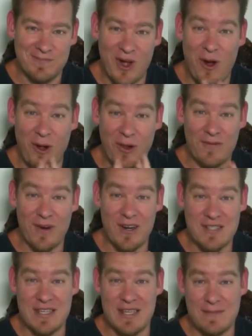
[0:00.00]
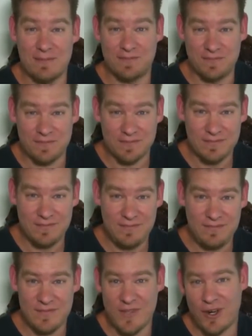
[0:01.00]
All of our team
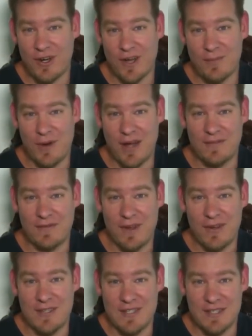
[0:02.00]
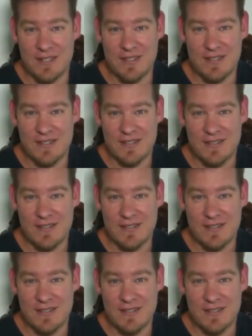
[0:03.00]
are nonprofit volunteers.